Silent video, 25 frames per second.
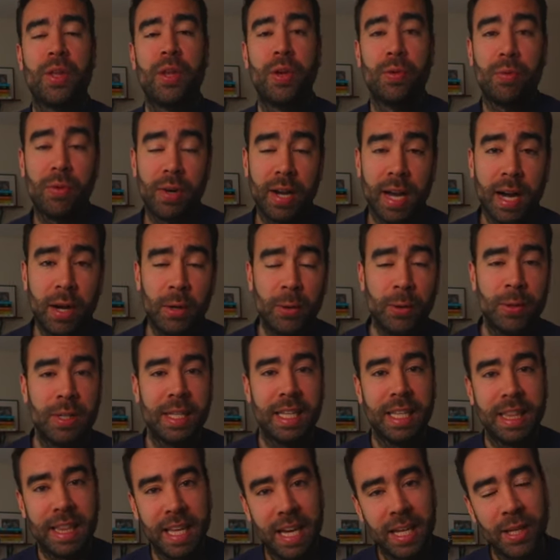For now,
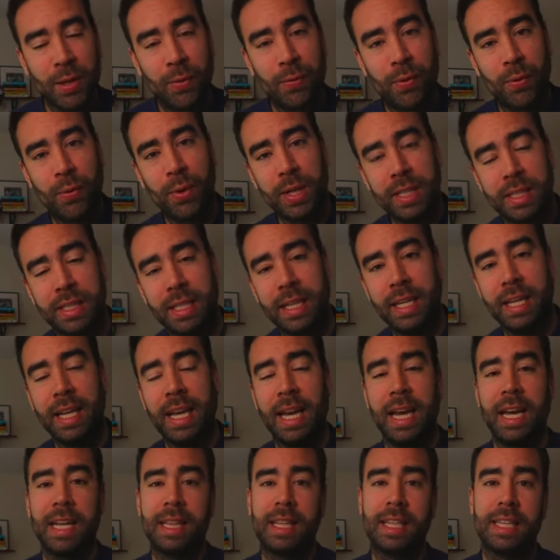thank you for watching
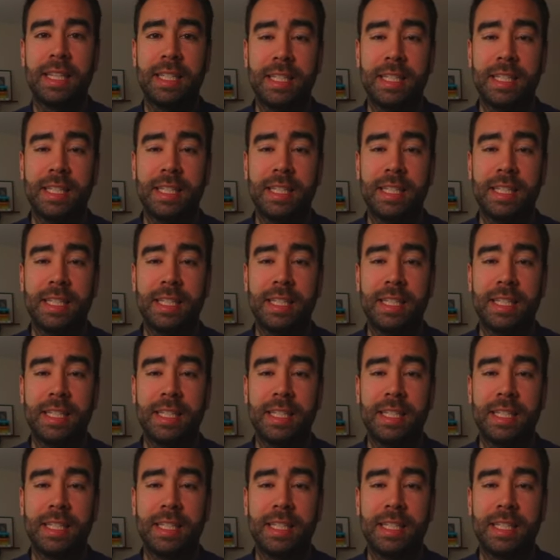and